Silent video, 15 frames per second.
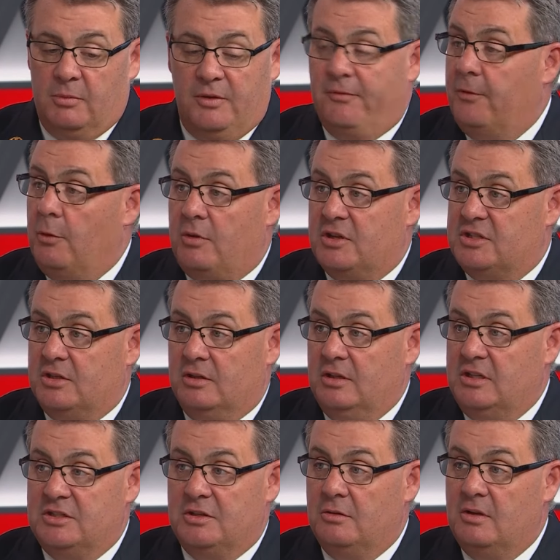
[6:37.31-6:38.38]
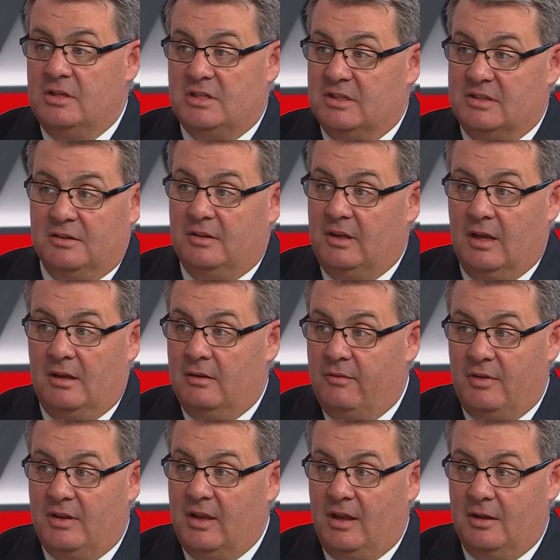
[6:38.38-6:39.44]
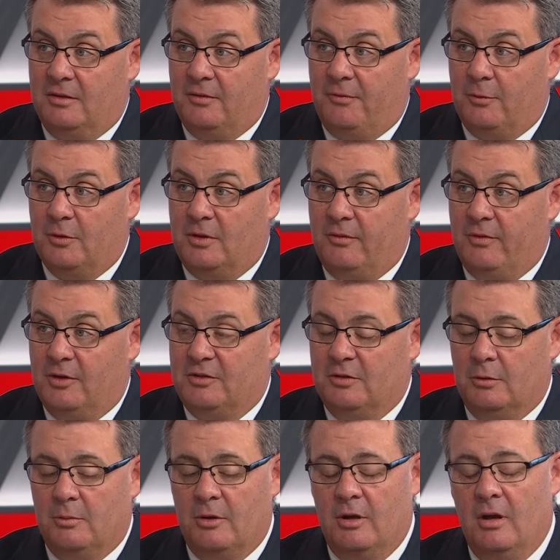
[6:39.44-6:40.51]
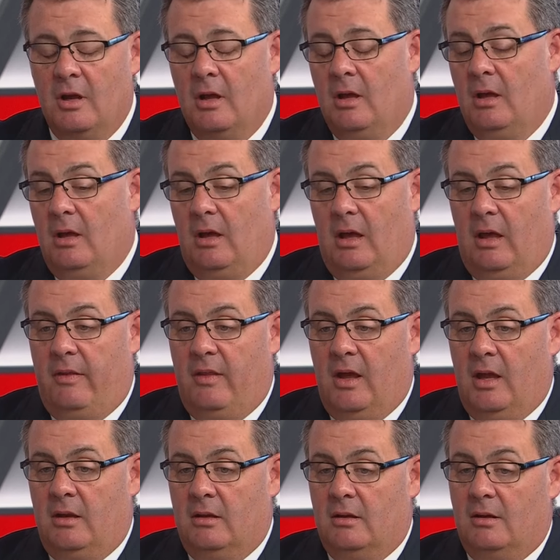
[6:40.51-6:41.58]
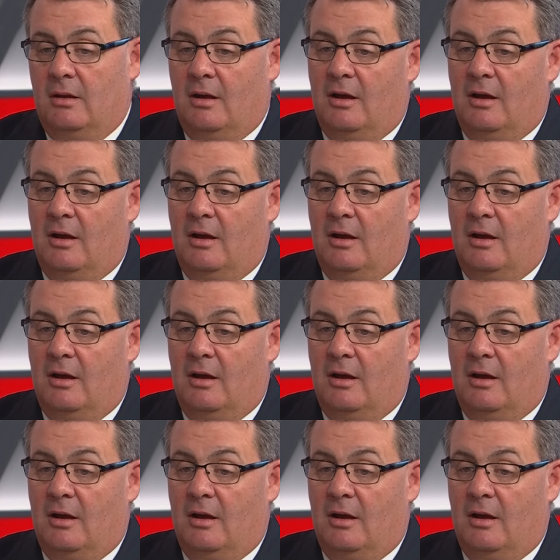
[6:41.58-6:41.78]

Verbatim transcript: be focused on these duties until the end of the day on the 4th of October. And then